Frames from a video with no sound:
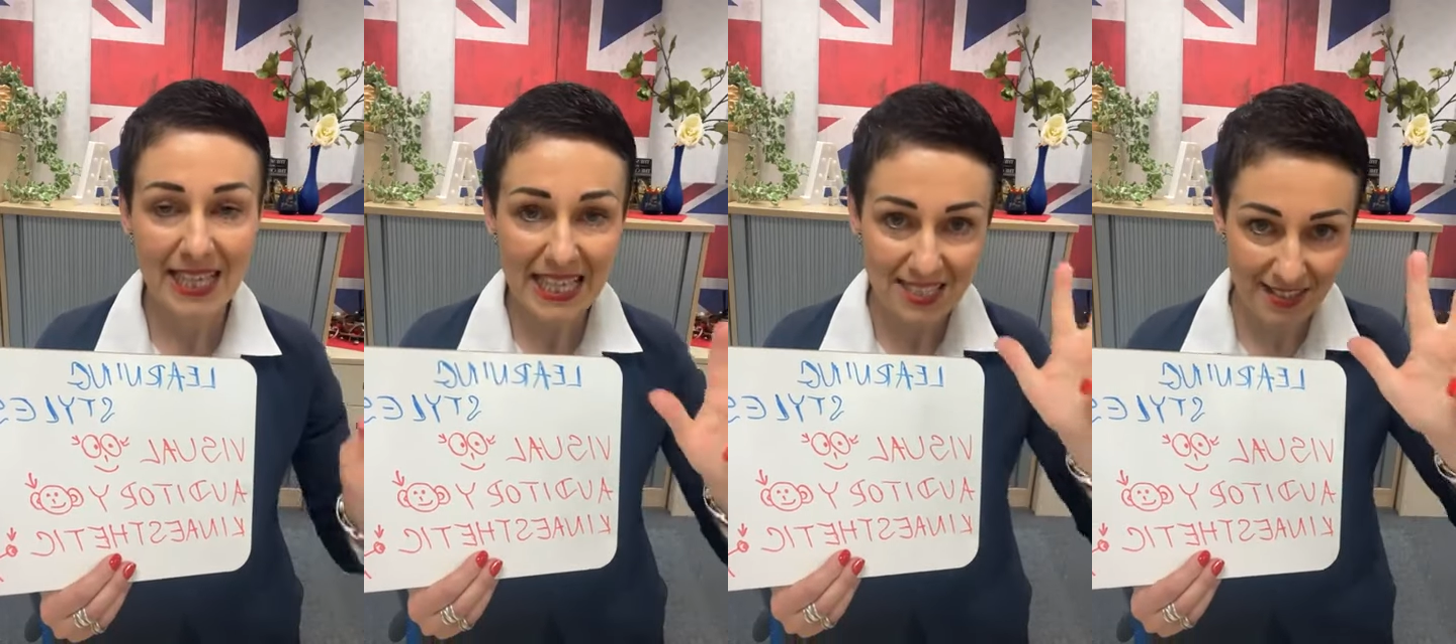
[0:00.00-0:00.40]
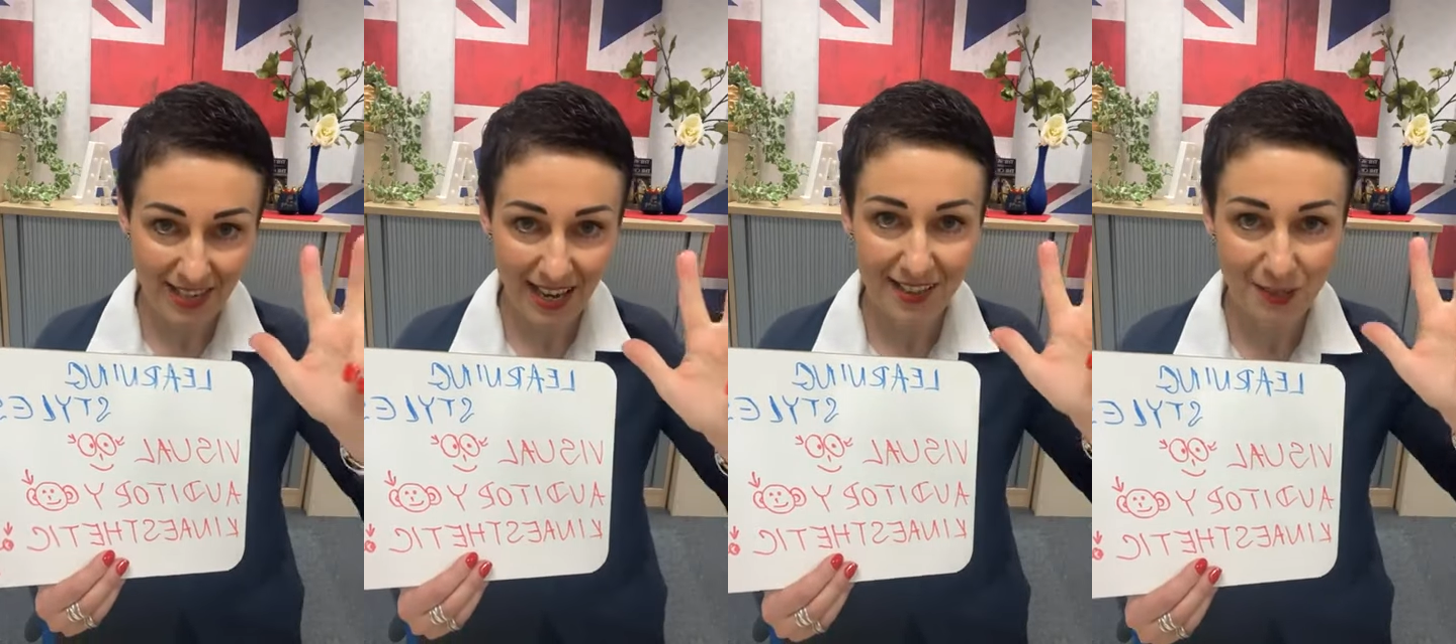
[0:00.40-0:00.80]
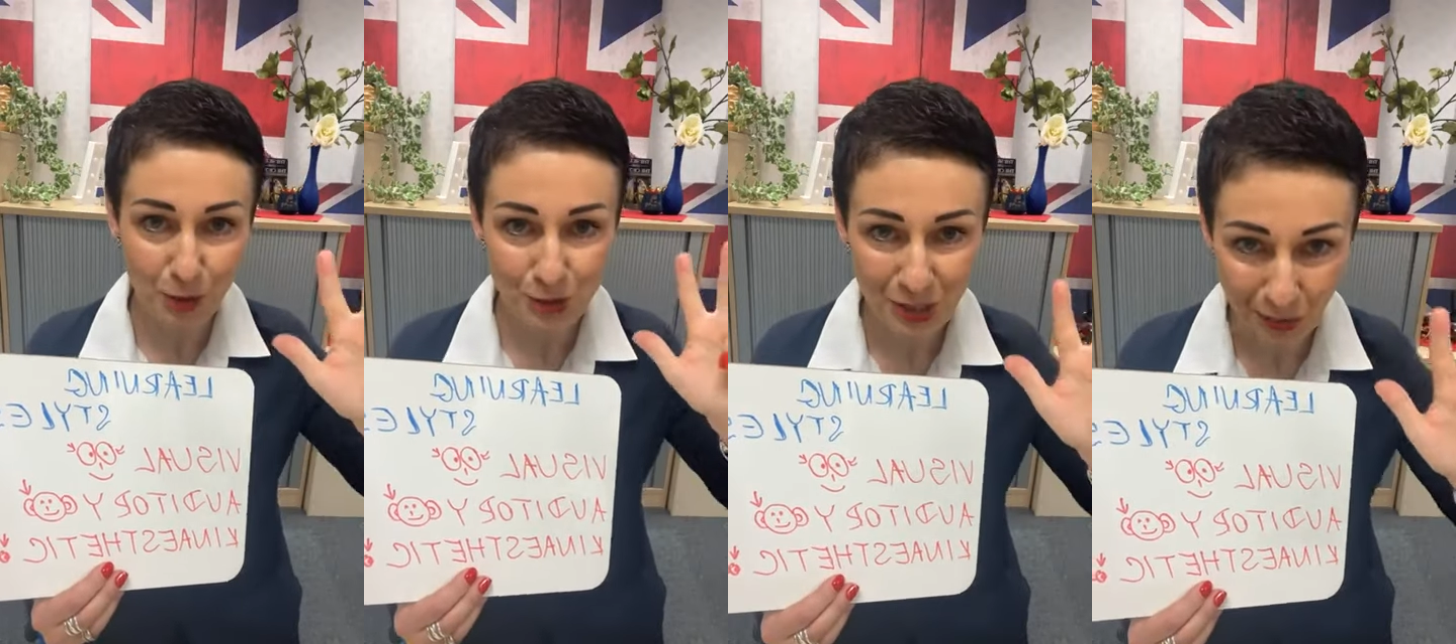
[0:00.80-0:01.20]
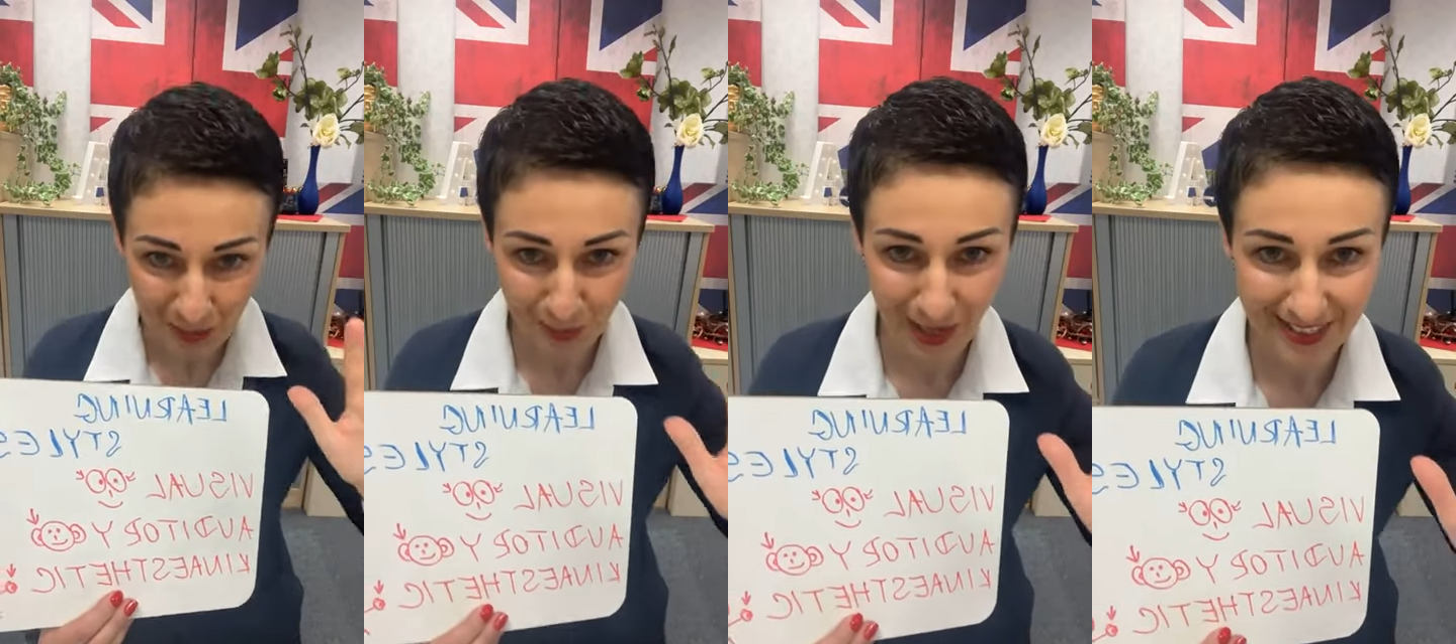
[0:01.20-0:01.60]
these 3 are the most
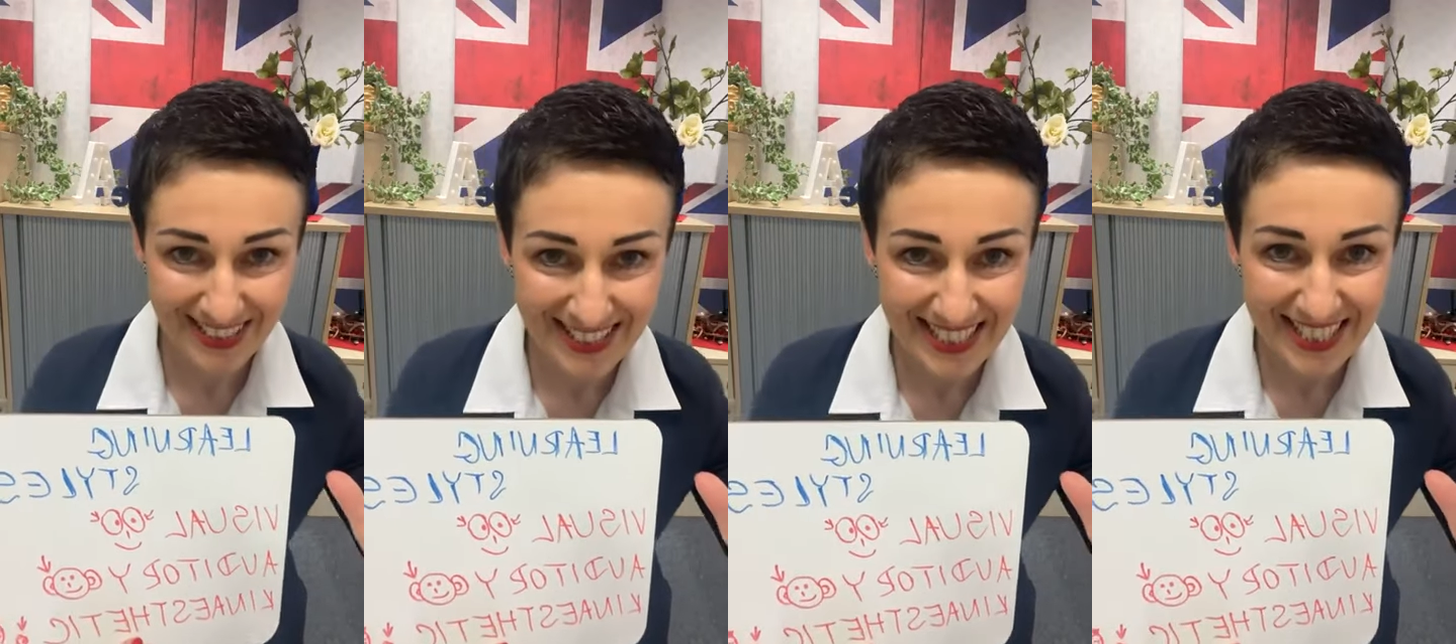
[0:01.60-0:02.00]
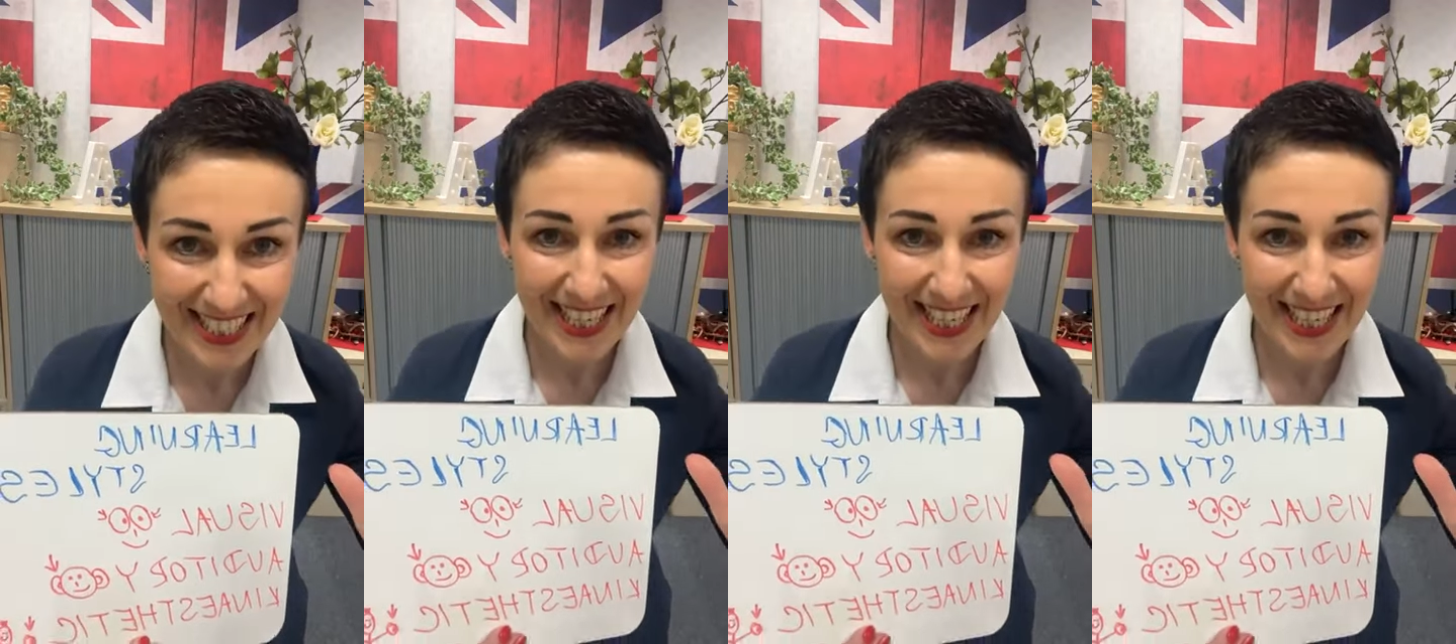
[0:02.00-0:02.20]
common ones,